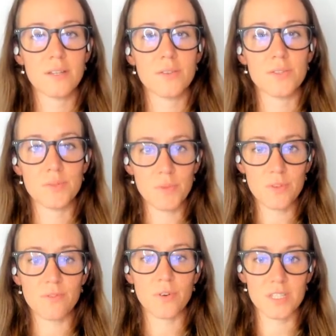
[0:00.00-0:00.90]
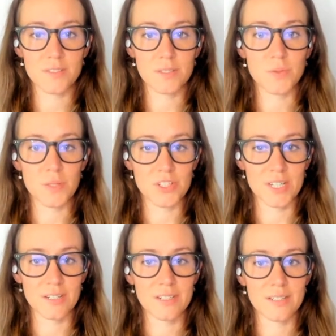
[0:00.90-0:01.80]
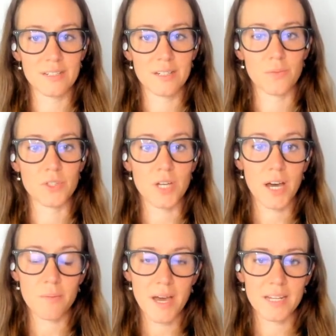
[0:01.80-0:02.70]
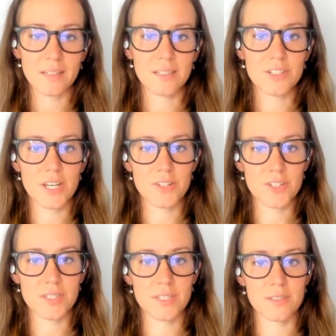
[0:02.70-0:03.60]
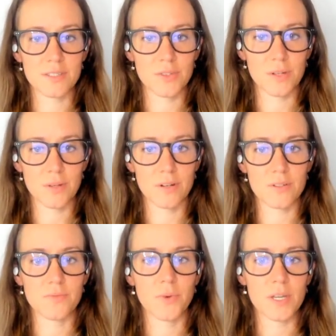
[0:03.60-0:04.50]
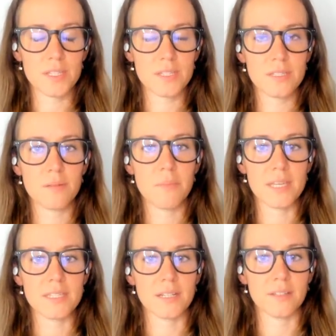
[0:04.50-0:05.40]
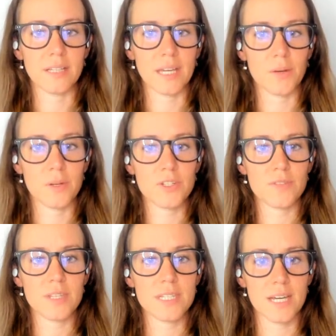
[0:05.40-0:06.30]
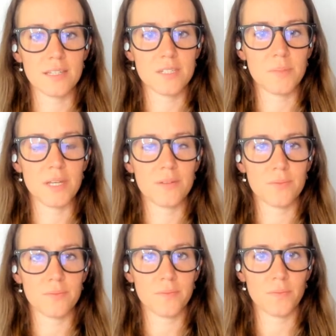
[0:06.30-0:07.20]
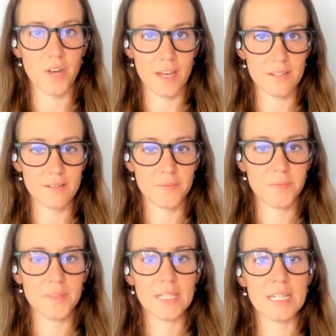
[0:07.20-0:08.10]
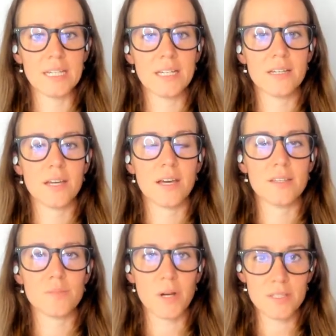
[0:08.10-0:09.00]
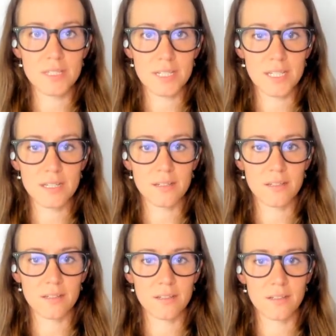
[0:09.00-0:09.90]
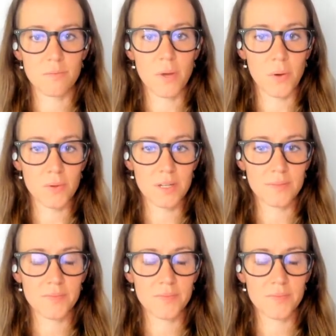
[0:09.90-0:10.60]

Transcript: smooth voice switching, which automatically changes the screen reader's voice based on the language of the text being read. Smart Sticky mode,